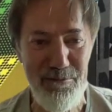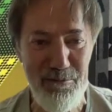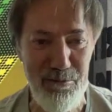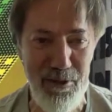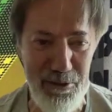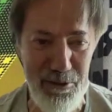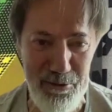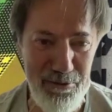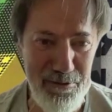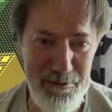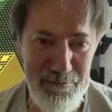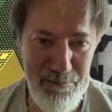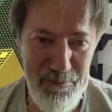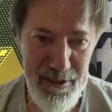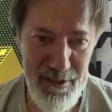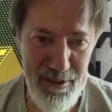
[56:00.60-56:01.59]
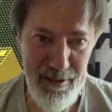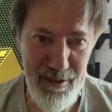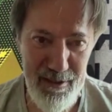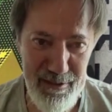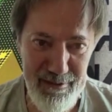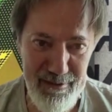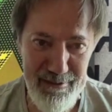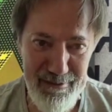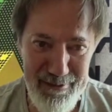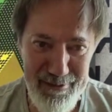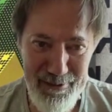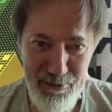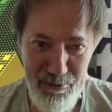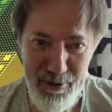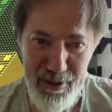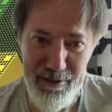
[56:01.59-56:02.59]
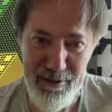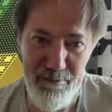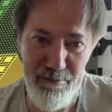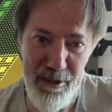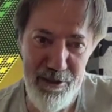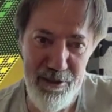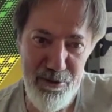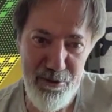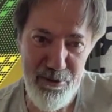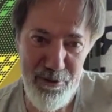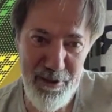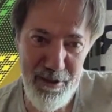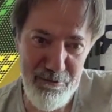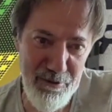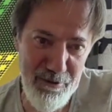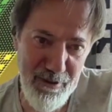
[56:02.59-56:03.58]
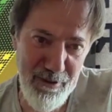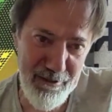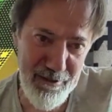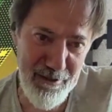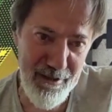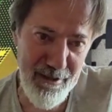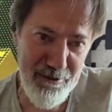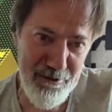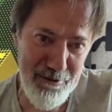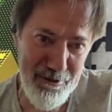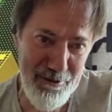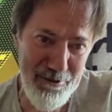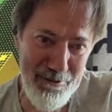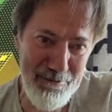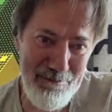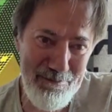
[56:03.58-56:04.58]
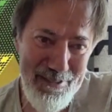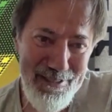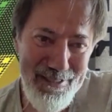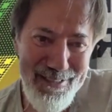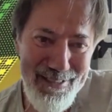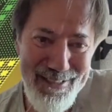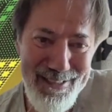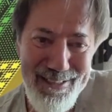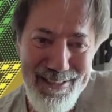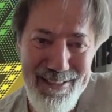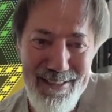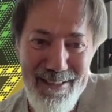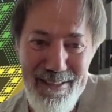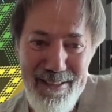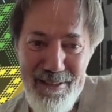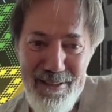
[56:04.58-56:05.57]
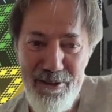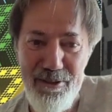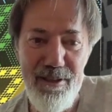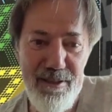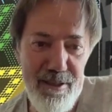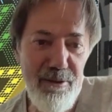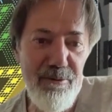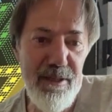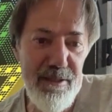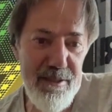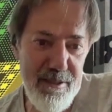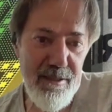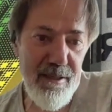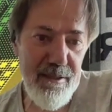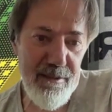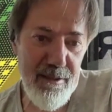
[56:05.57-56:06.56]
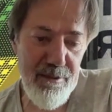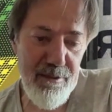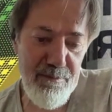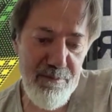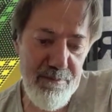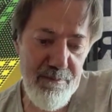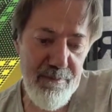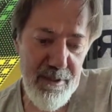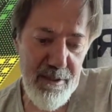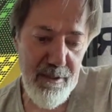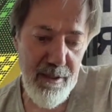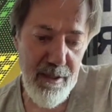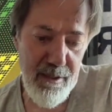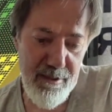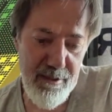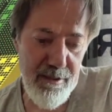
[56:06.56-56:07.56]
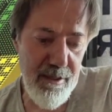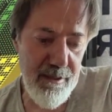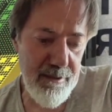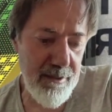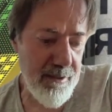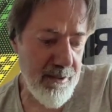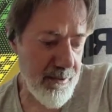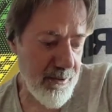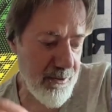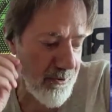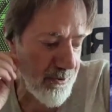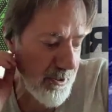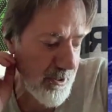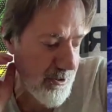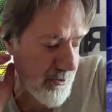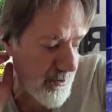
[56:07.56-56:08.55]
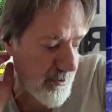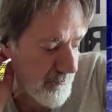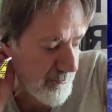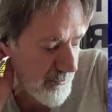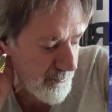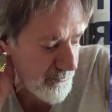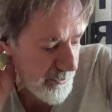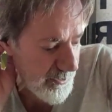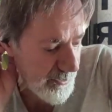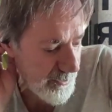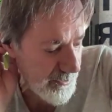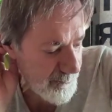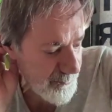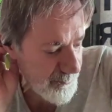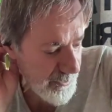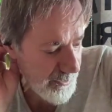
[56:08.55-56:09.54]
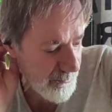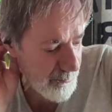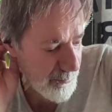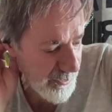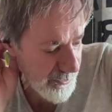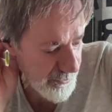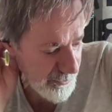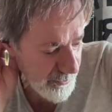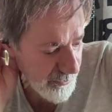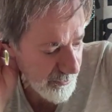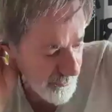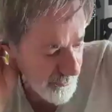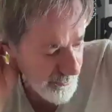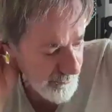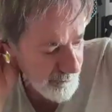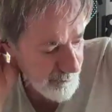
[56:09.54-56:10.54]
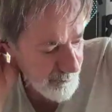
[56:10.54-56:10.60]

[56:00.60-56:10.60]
Why not start writing my story? I've got nothing else to do. So that's how I started. I started in 2015 in Barcelona.